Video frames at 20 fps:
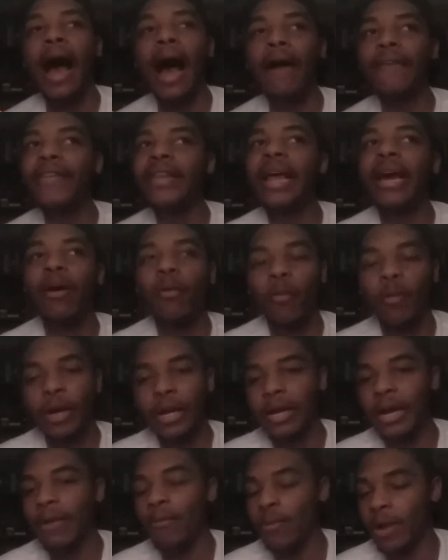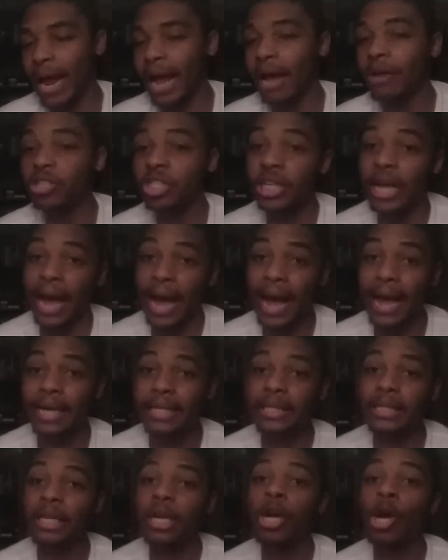I feel like with how she
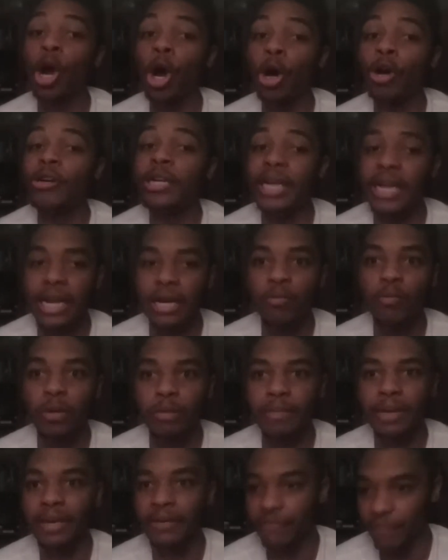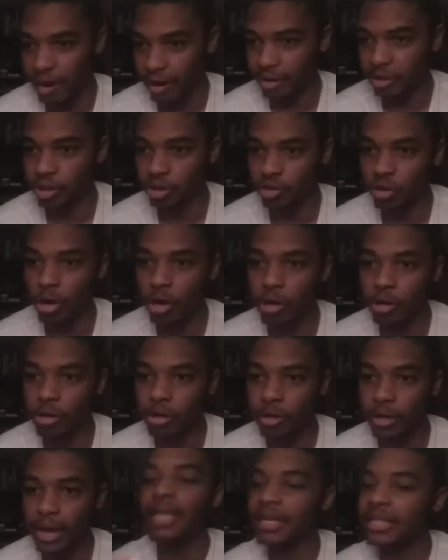acts, her Nin would be very strong.
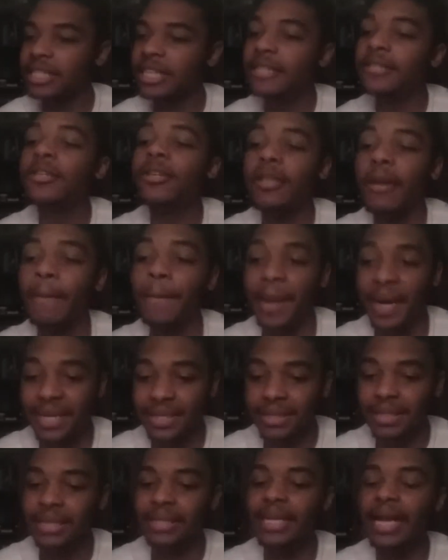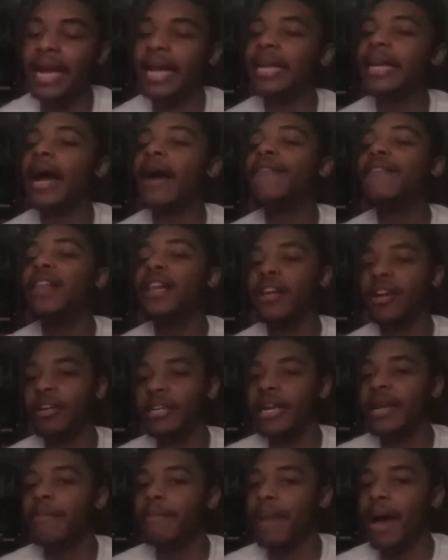Like, teach her the basics, and I feel like
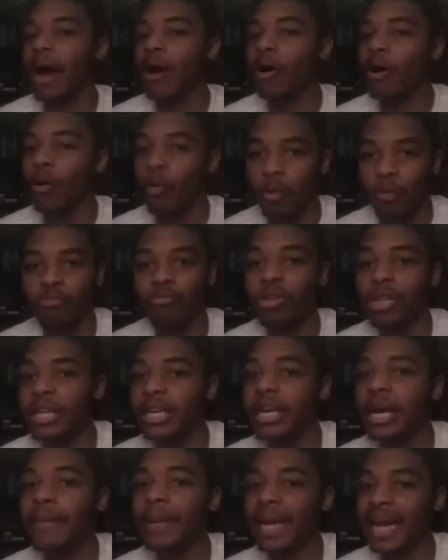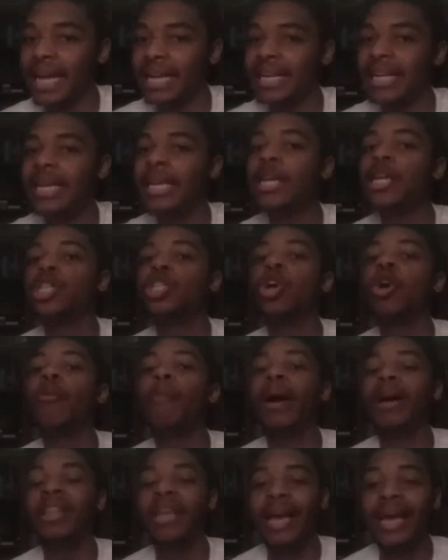her Nin power would really come in handy. So
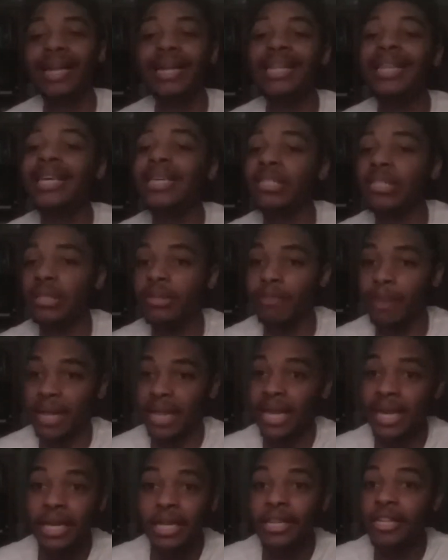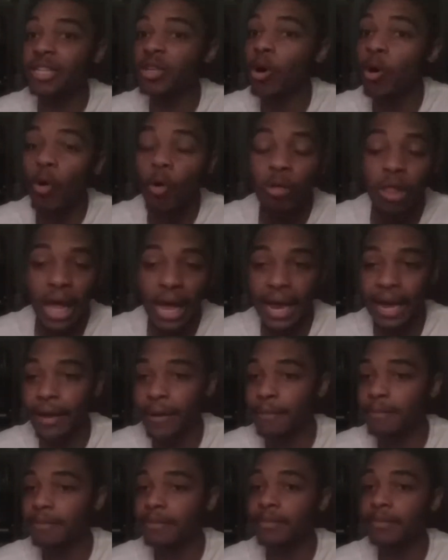by the end of this whole
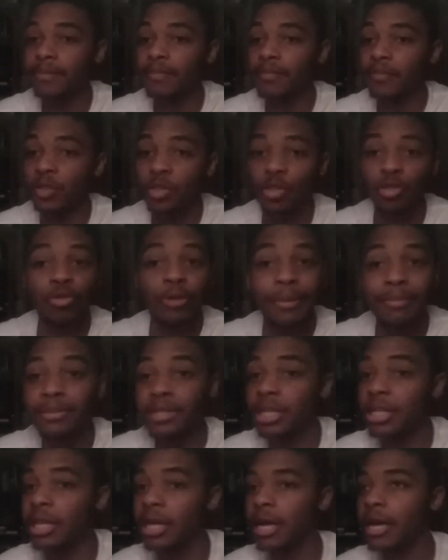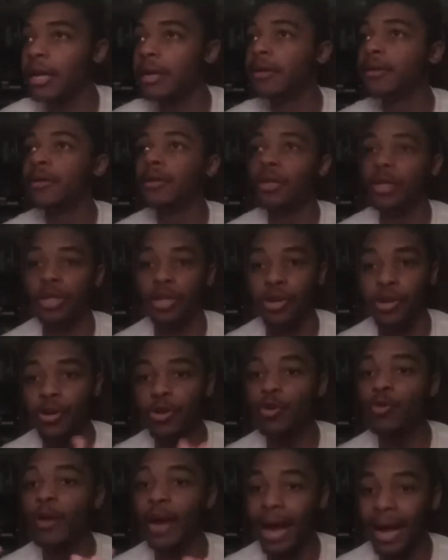like trip to the
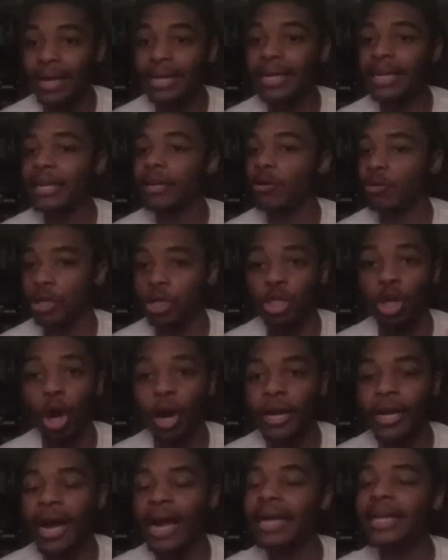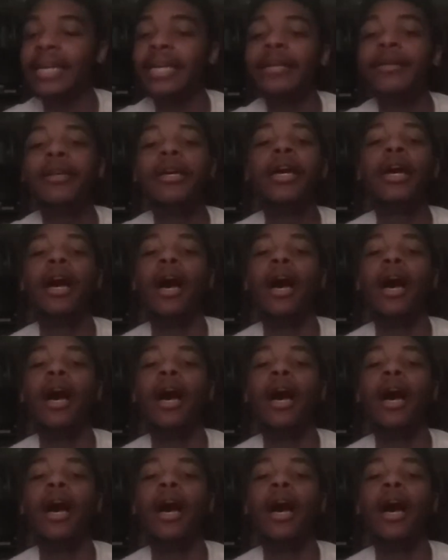new continent or the dark continent,